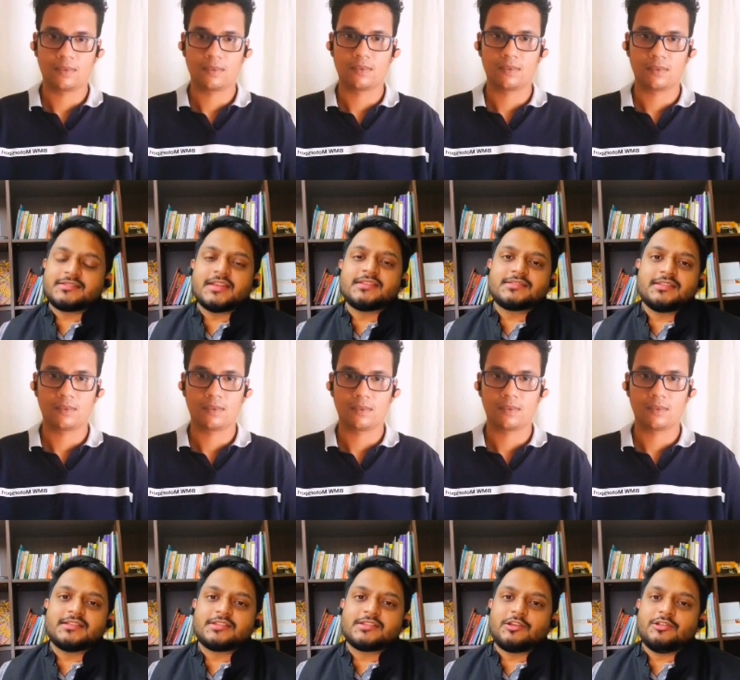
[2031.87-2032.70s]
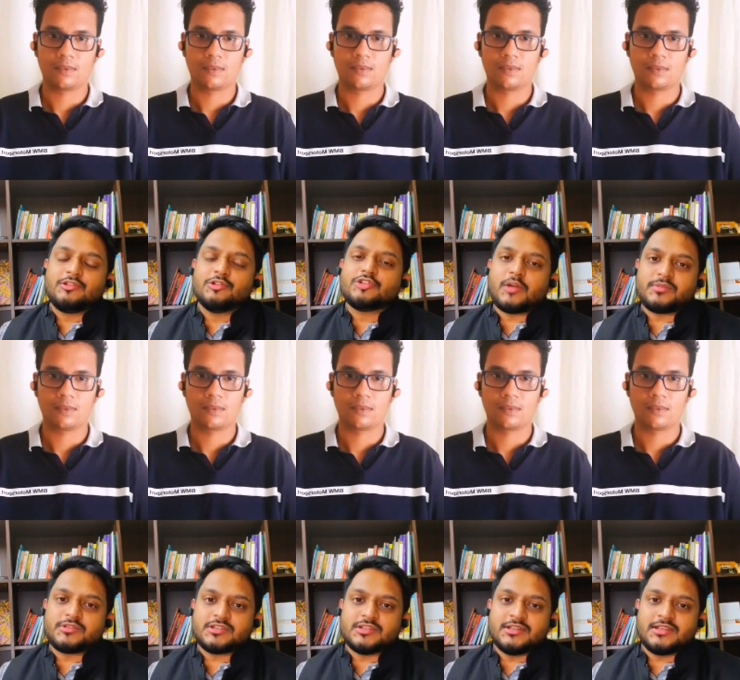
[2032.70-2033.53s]
Speaker 1: there's a huge opportunity
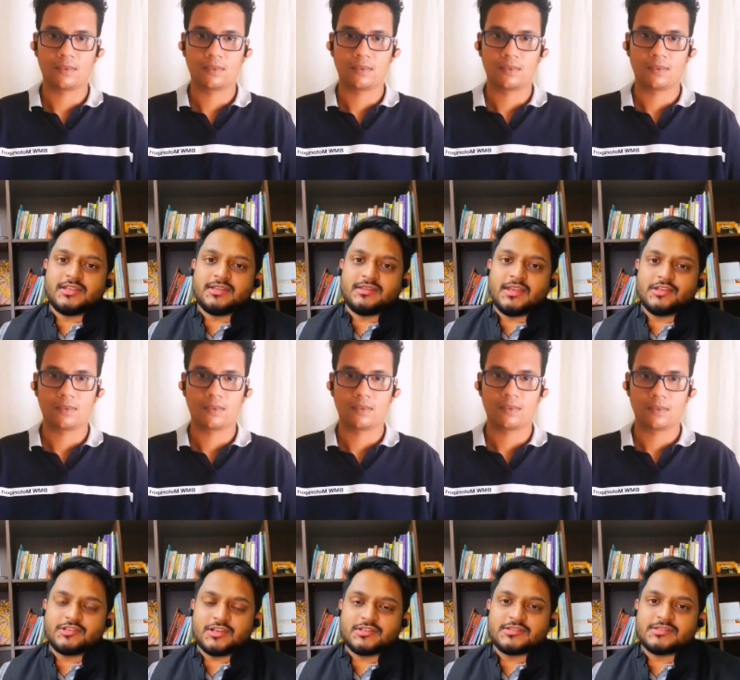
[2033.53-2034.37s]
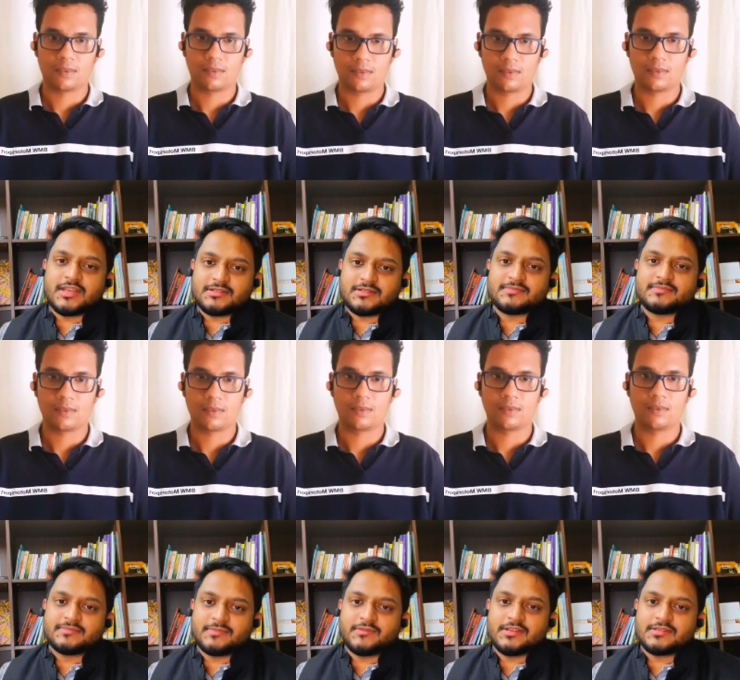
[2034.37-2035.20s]
in the education sector for this.
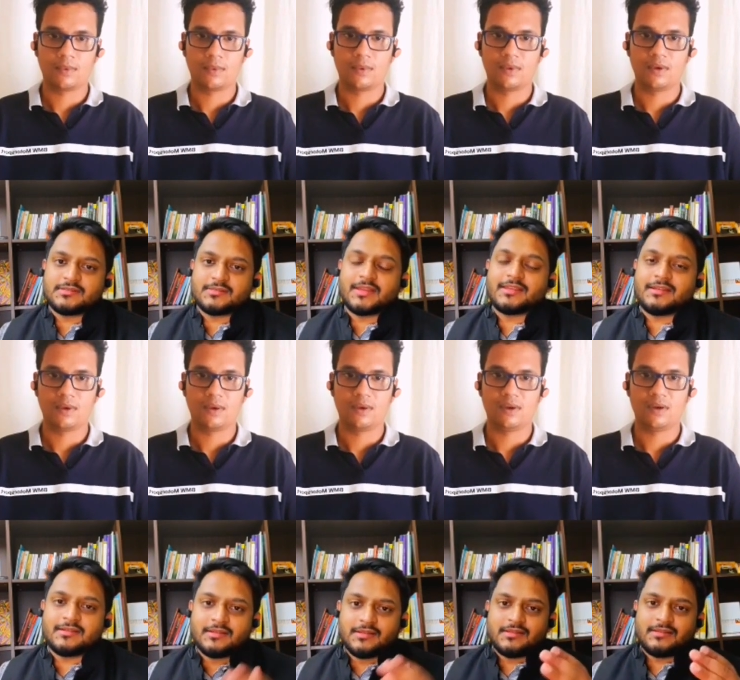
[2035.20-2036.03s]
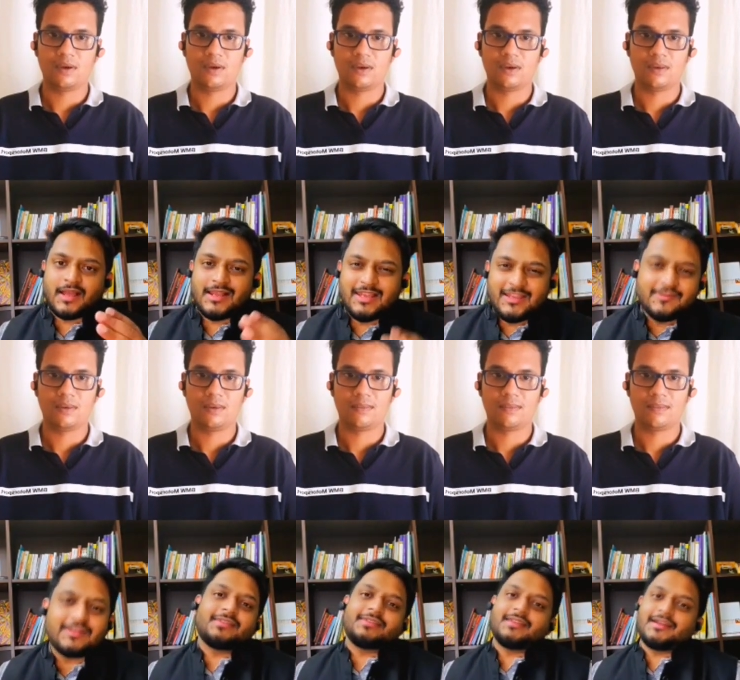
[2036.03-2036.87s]
I think I'll leave it at that.
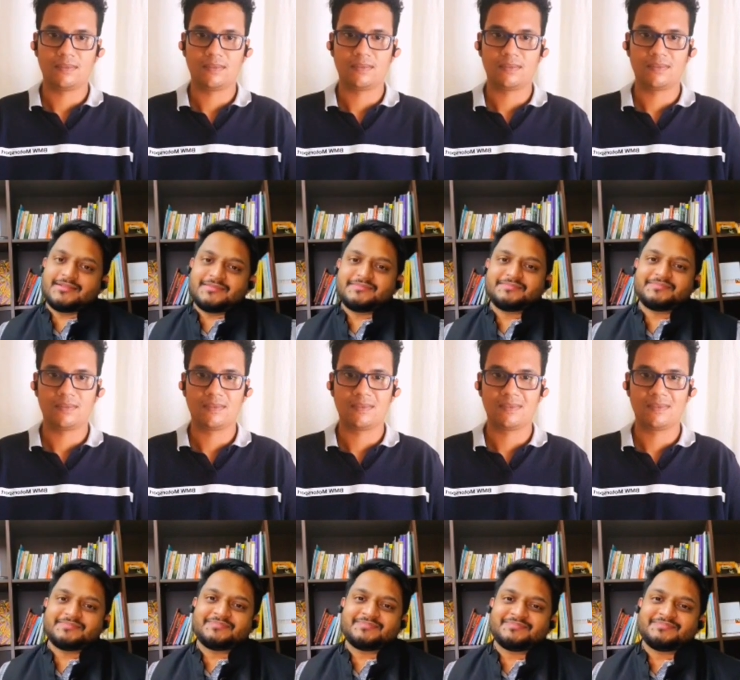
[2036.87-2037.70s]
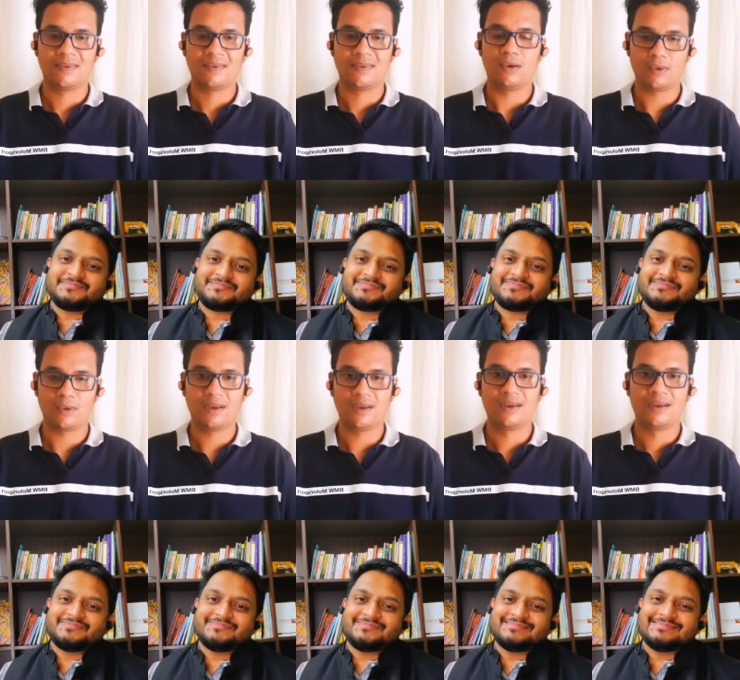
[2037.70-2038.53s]
Speaker 2: Okay,
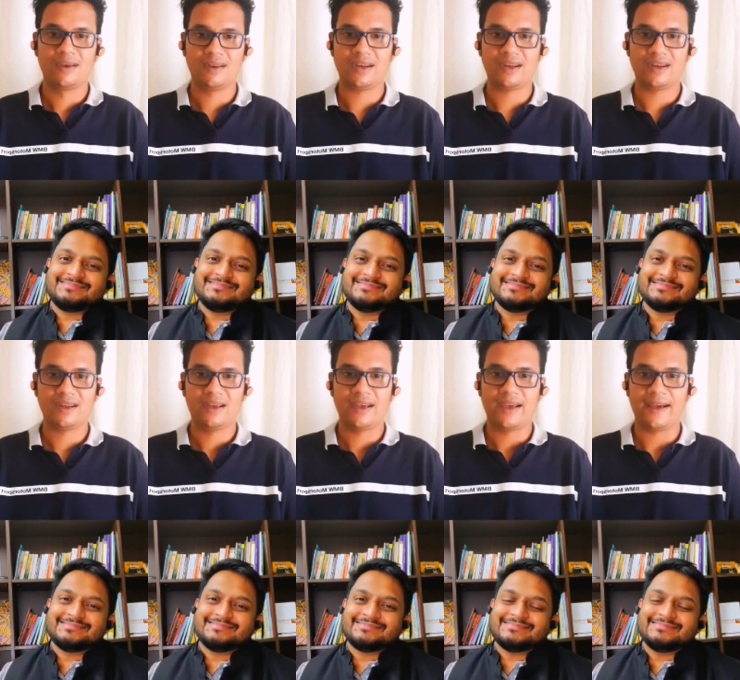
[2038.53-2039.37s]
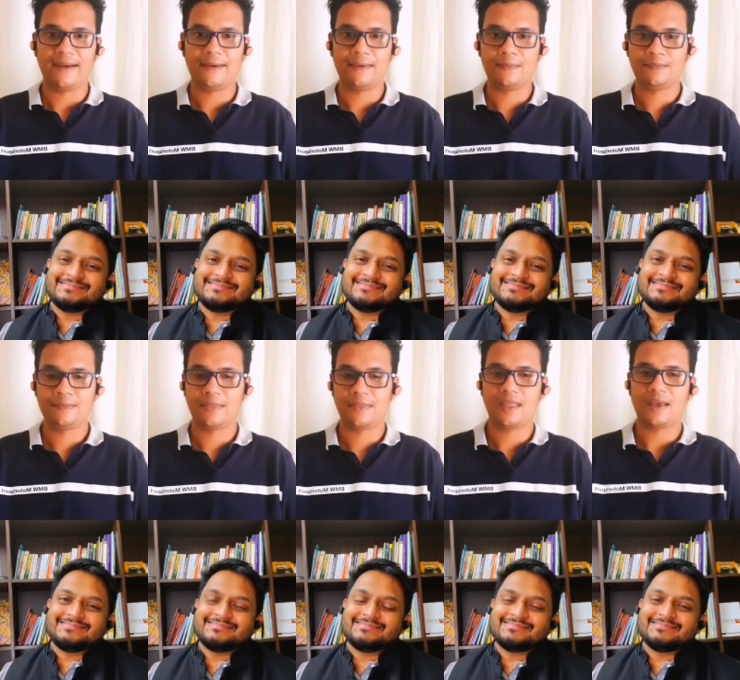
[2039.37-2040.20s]
great. Um,
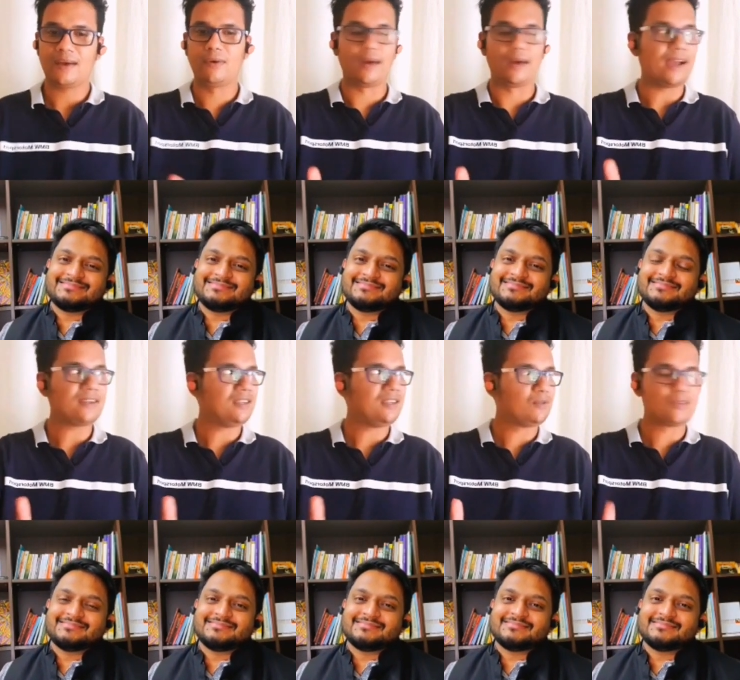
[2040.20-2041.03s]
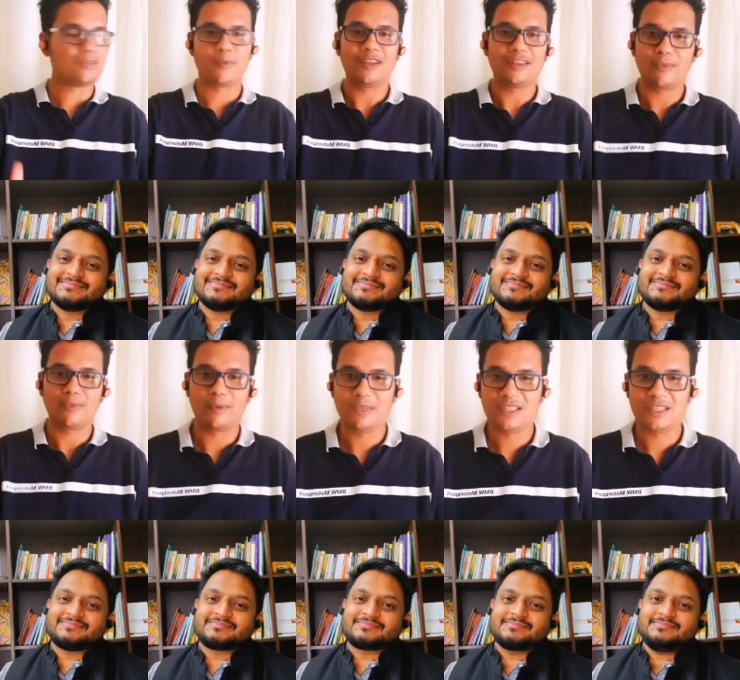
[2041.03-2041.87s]
oh, actually, there was a point when we
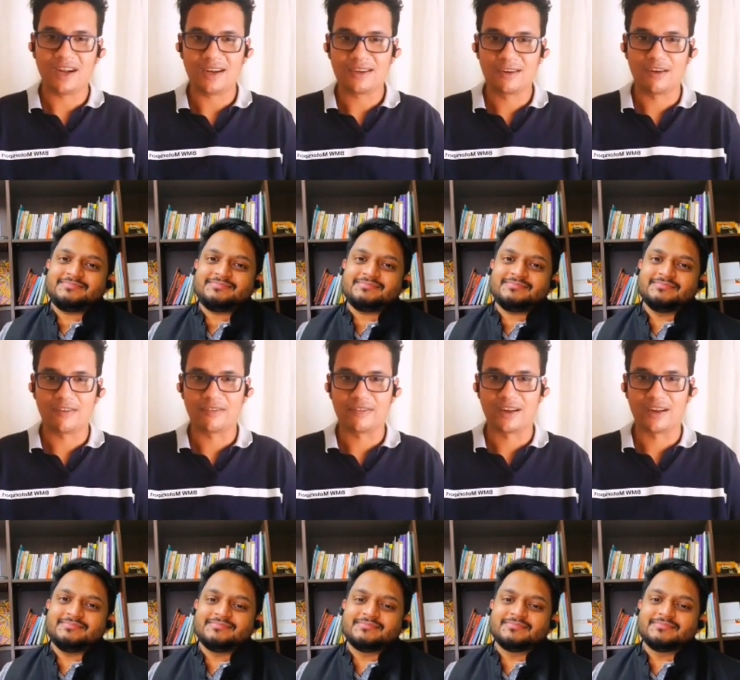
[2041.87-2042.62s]
started off that